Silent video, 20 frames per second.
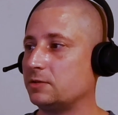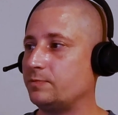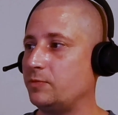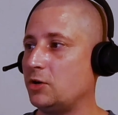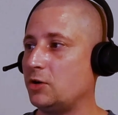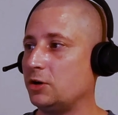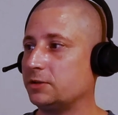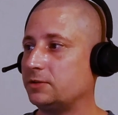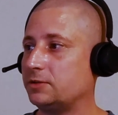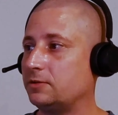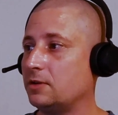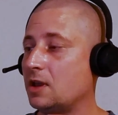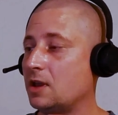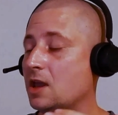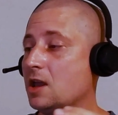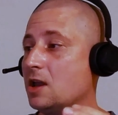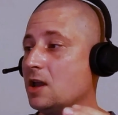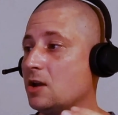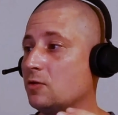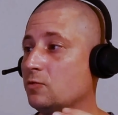bot
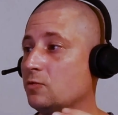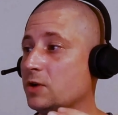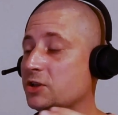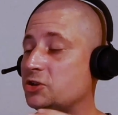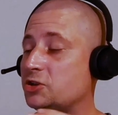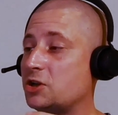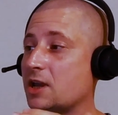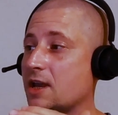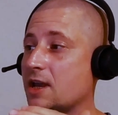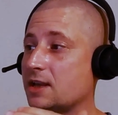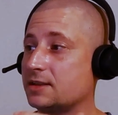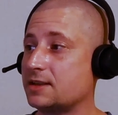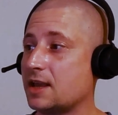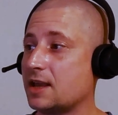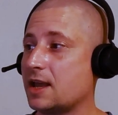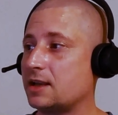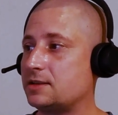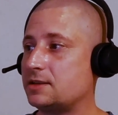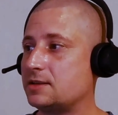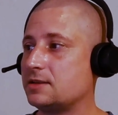which has
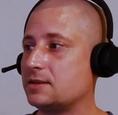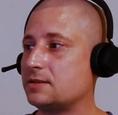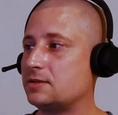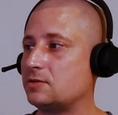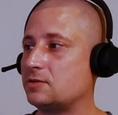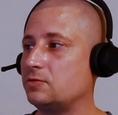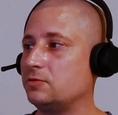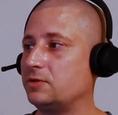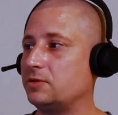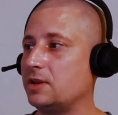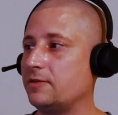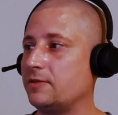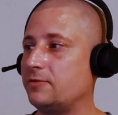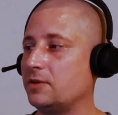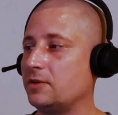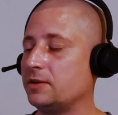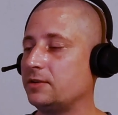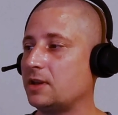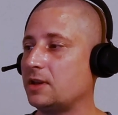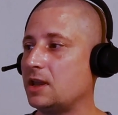access to
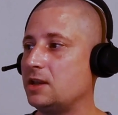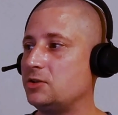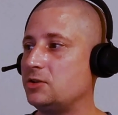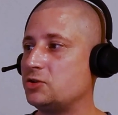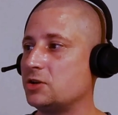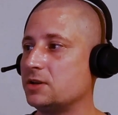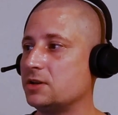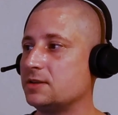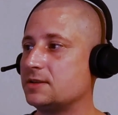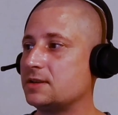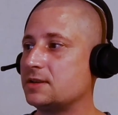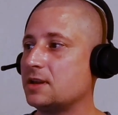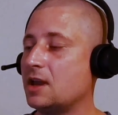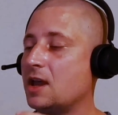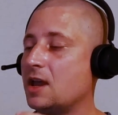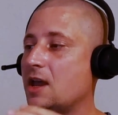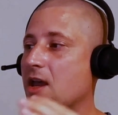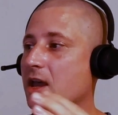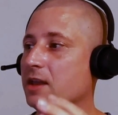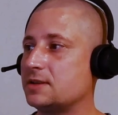different agents,
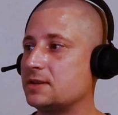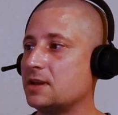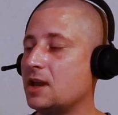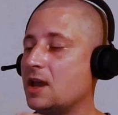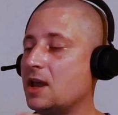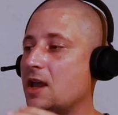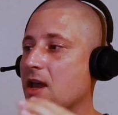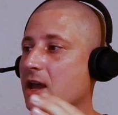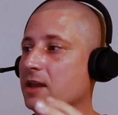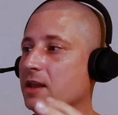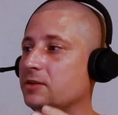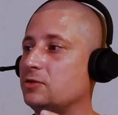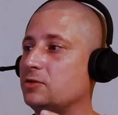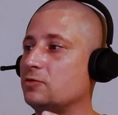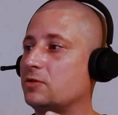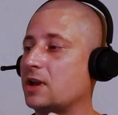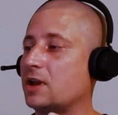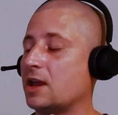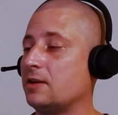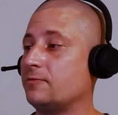and you
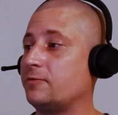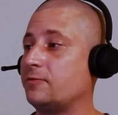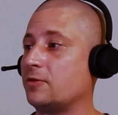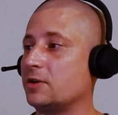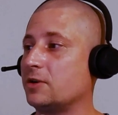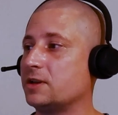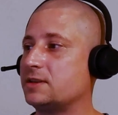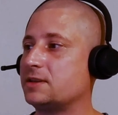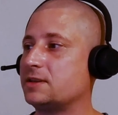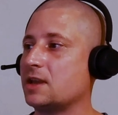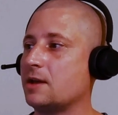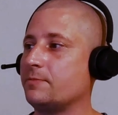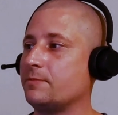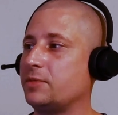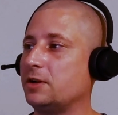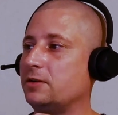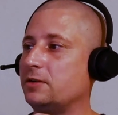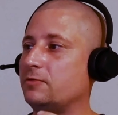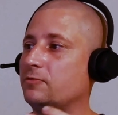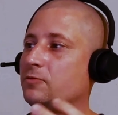can, for
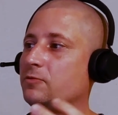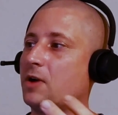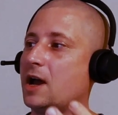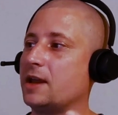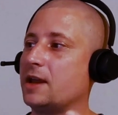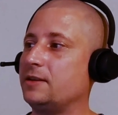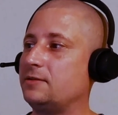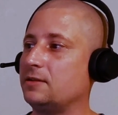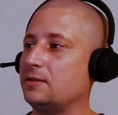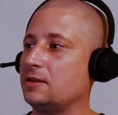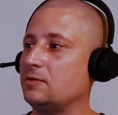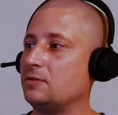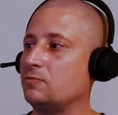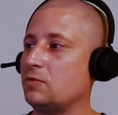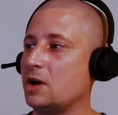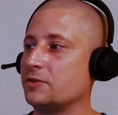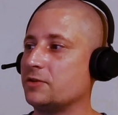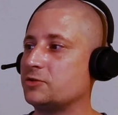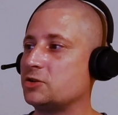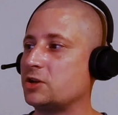example, write in
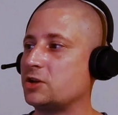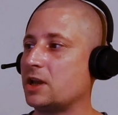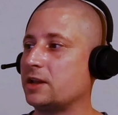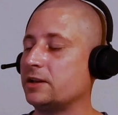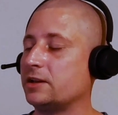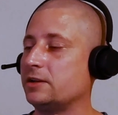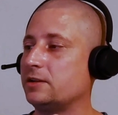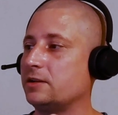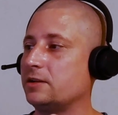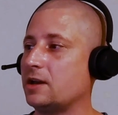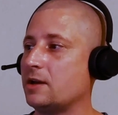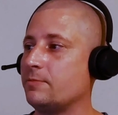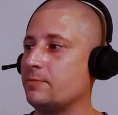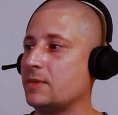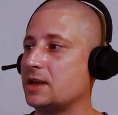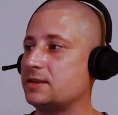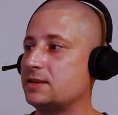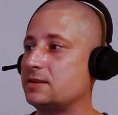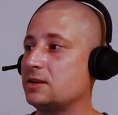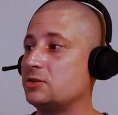one channel a
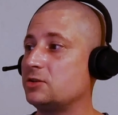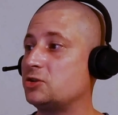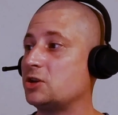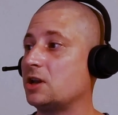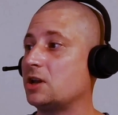message,